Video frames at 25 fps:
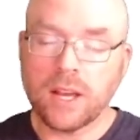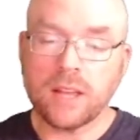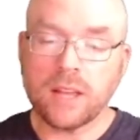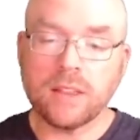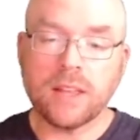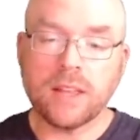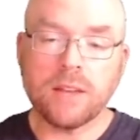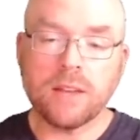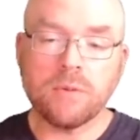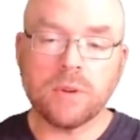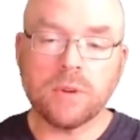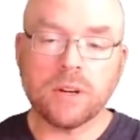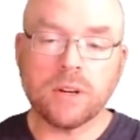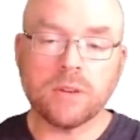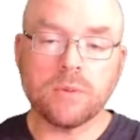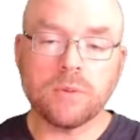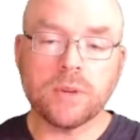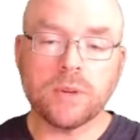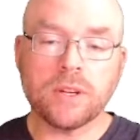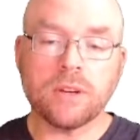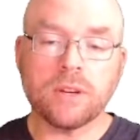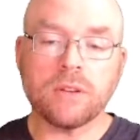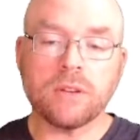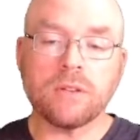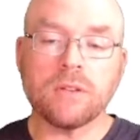Then what did we
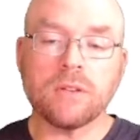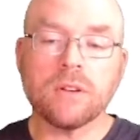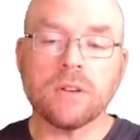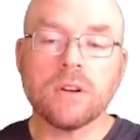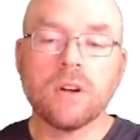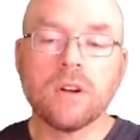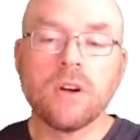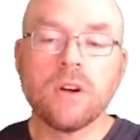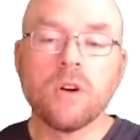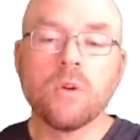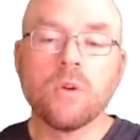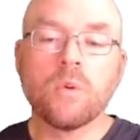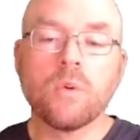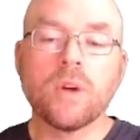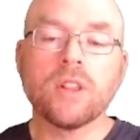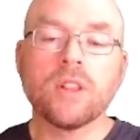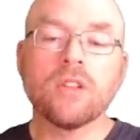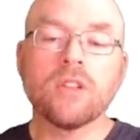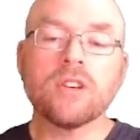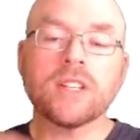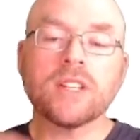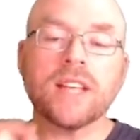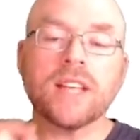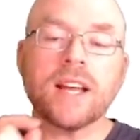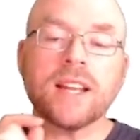do? we
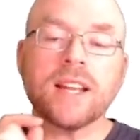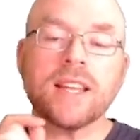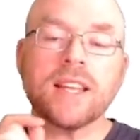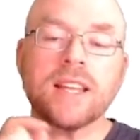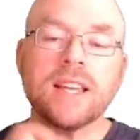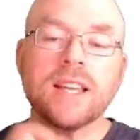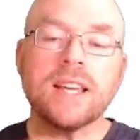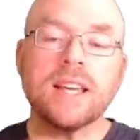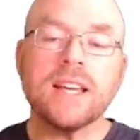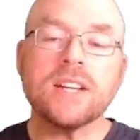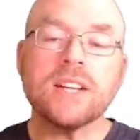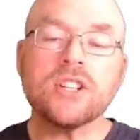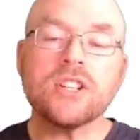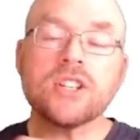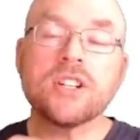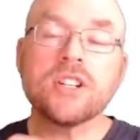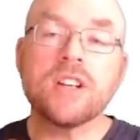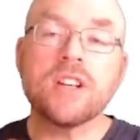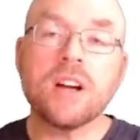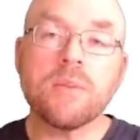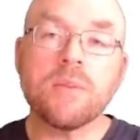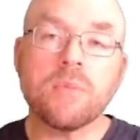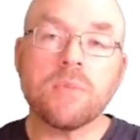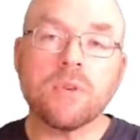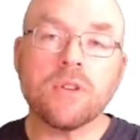looked at each
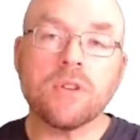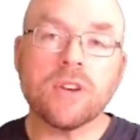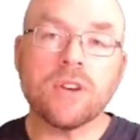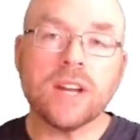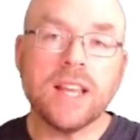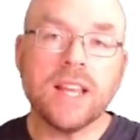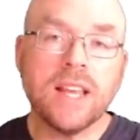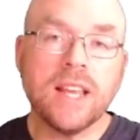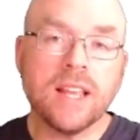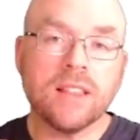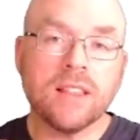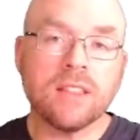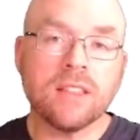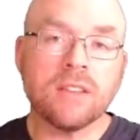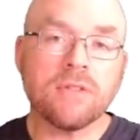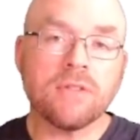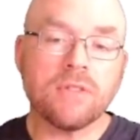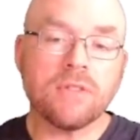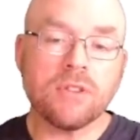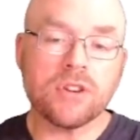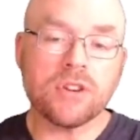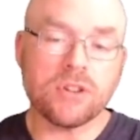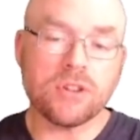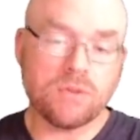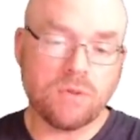number in the
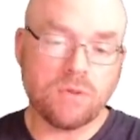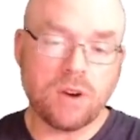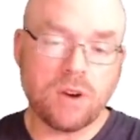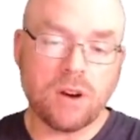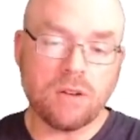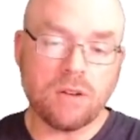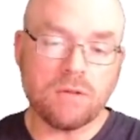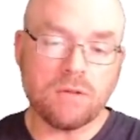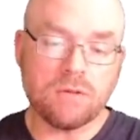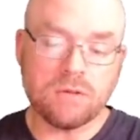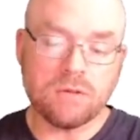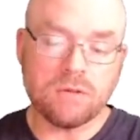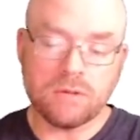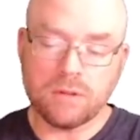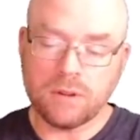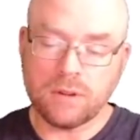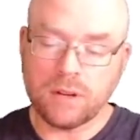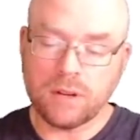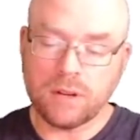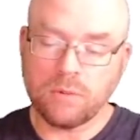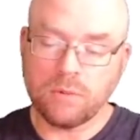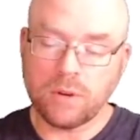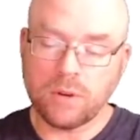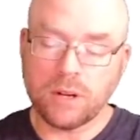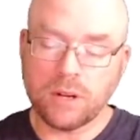first row.
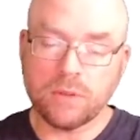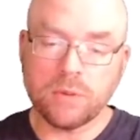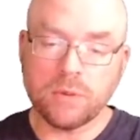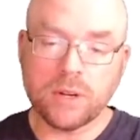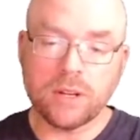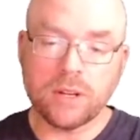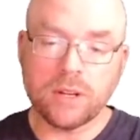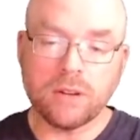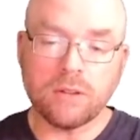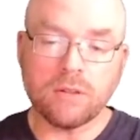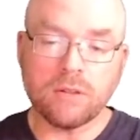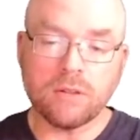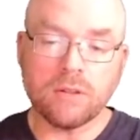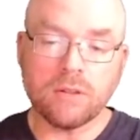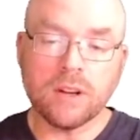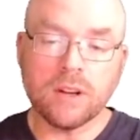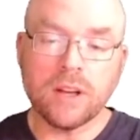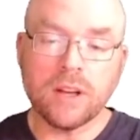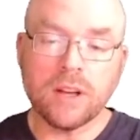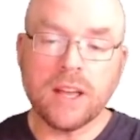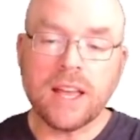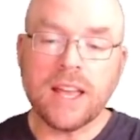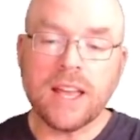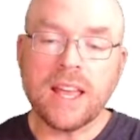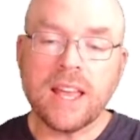And what did we do?
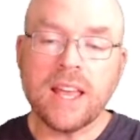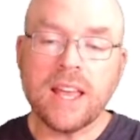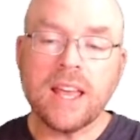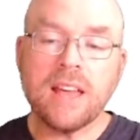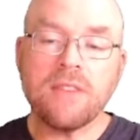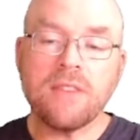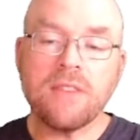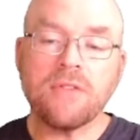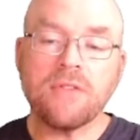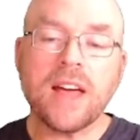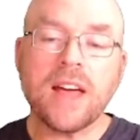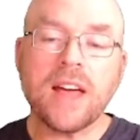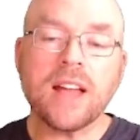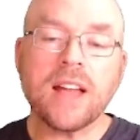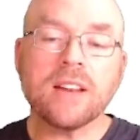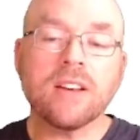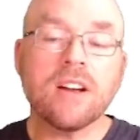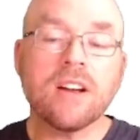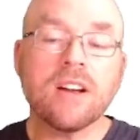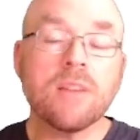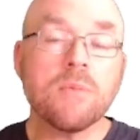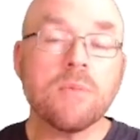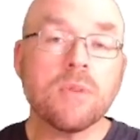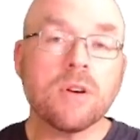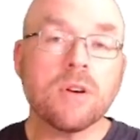If that
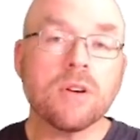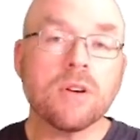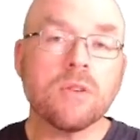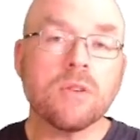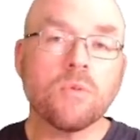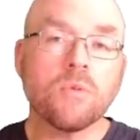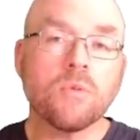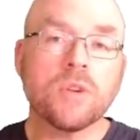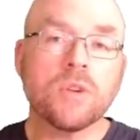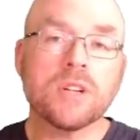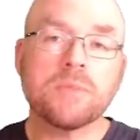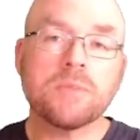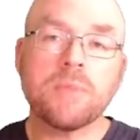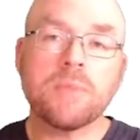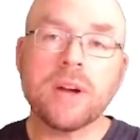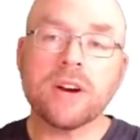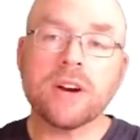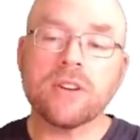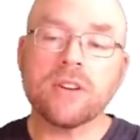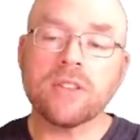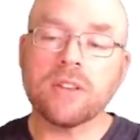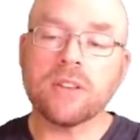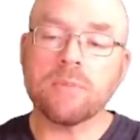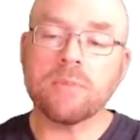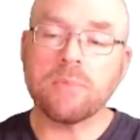number was bigger
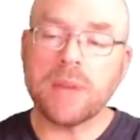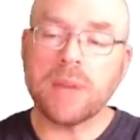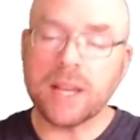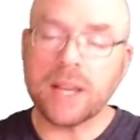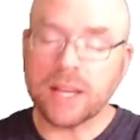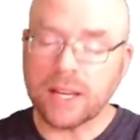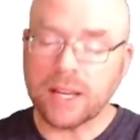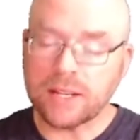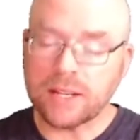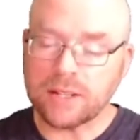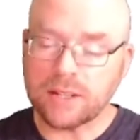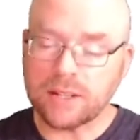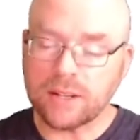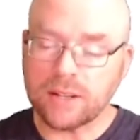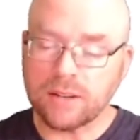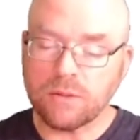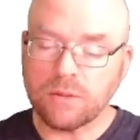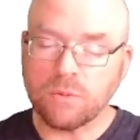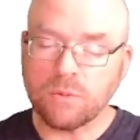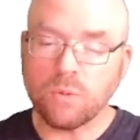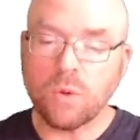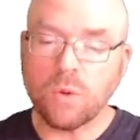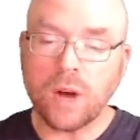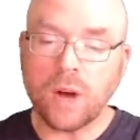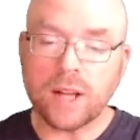than biggest,
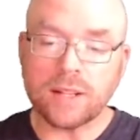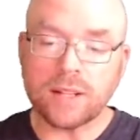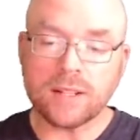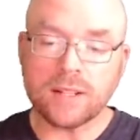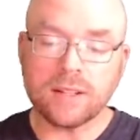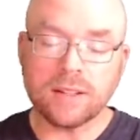what?